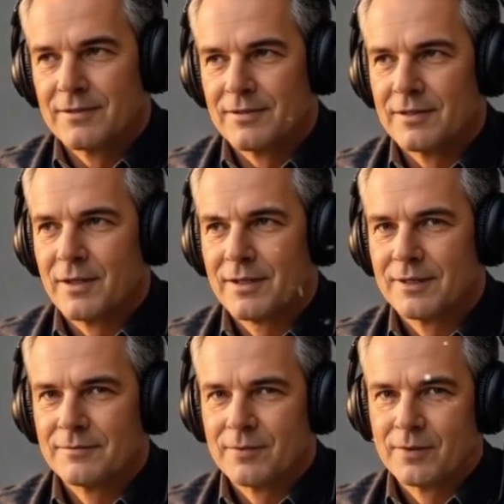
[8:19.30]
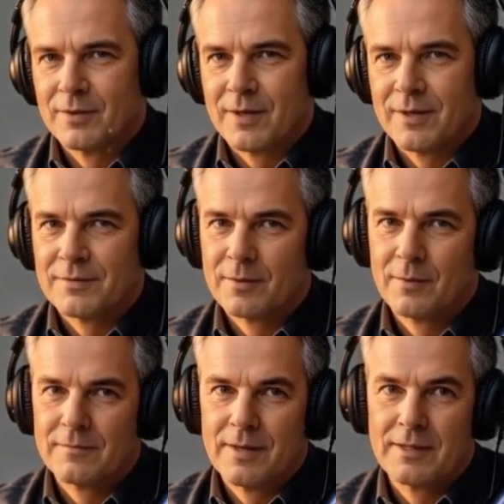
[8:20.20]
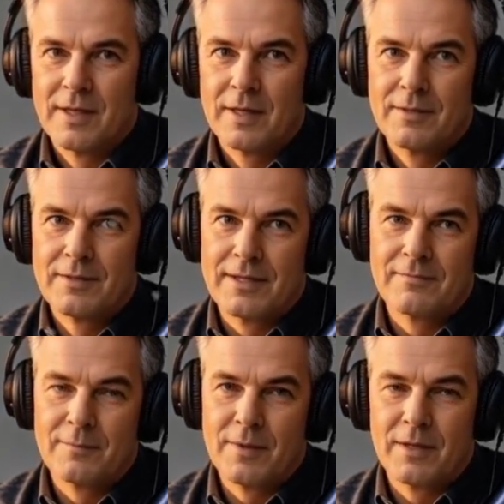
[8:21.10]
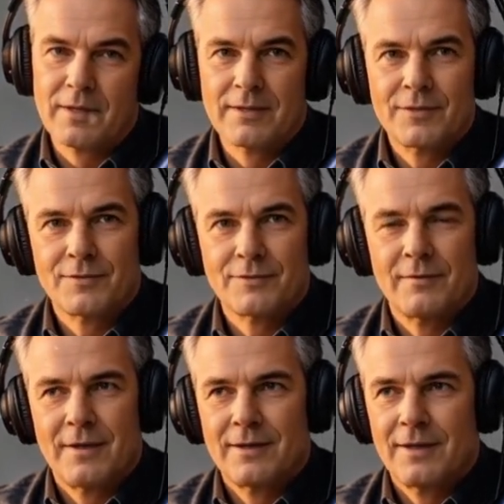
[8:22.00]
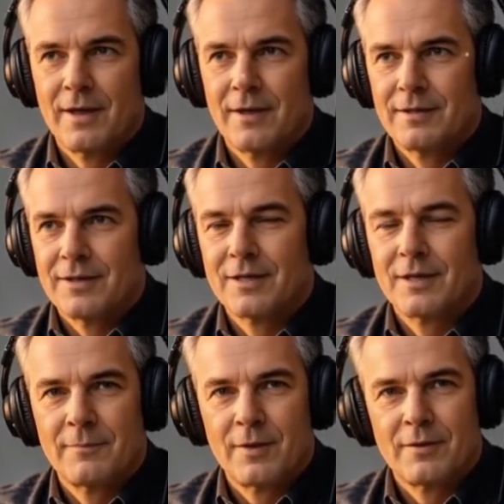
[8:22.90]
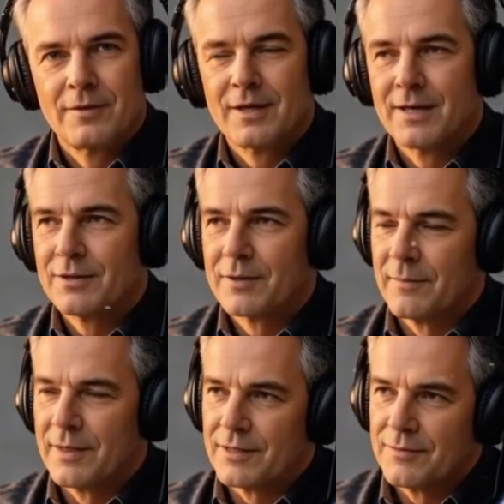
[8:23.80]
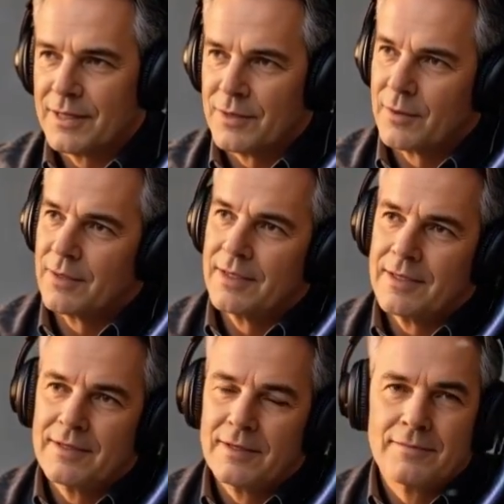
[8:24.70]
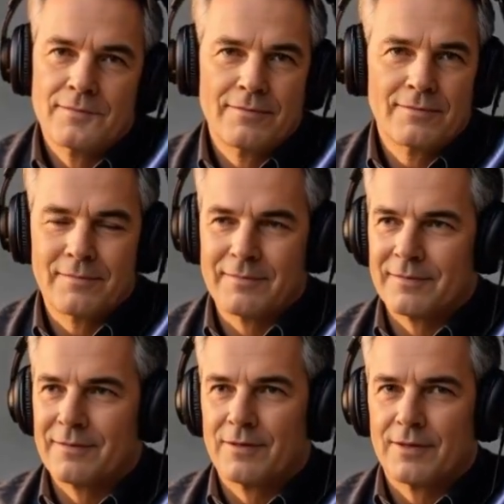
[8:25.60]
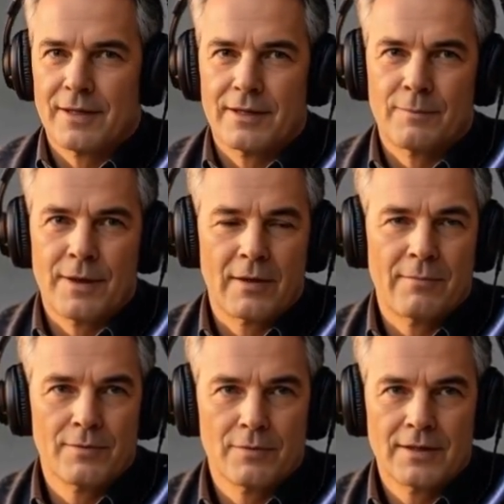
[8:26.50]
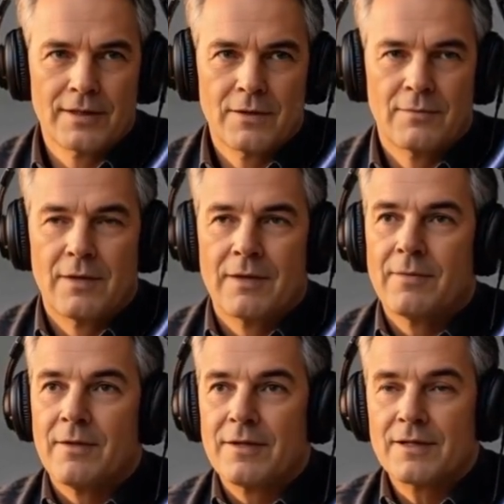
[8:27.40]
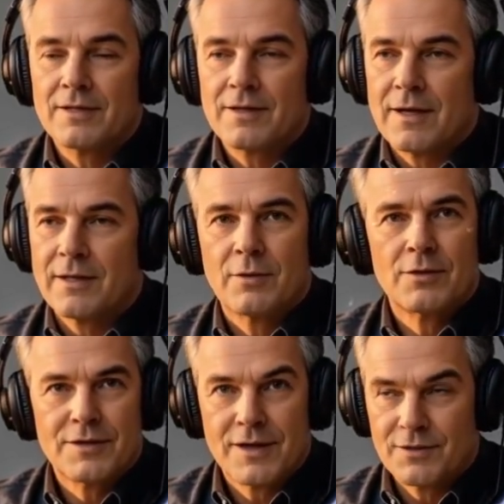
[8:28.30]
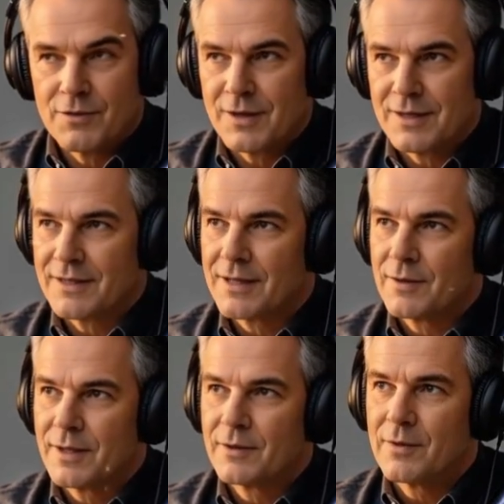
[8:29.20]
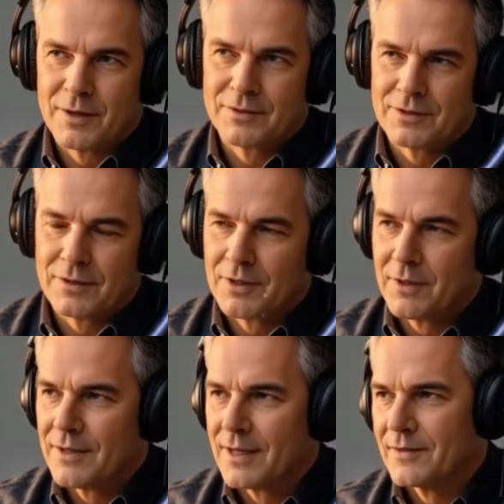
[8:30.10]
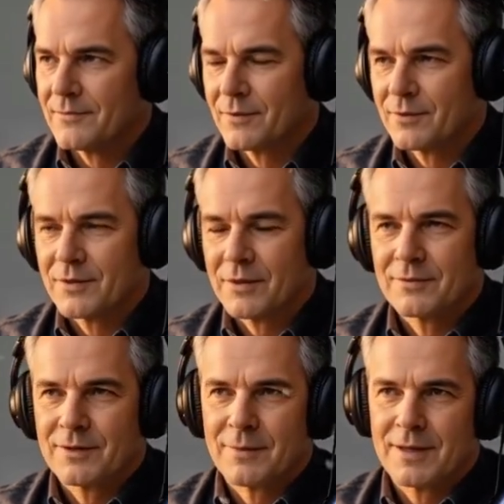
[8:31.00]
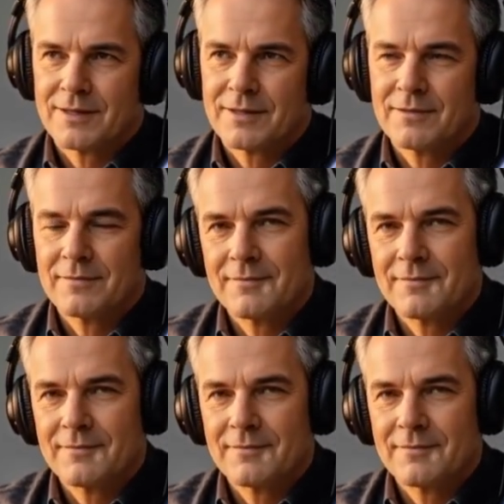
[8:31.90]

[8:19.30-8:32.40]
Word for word: Starlink's future revenue will fund R&D for Mars, and that R&D improves the economics of their launches. It's a powerful, self-reinforcing cycle designed to accelerate growth and dominate the future of space.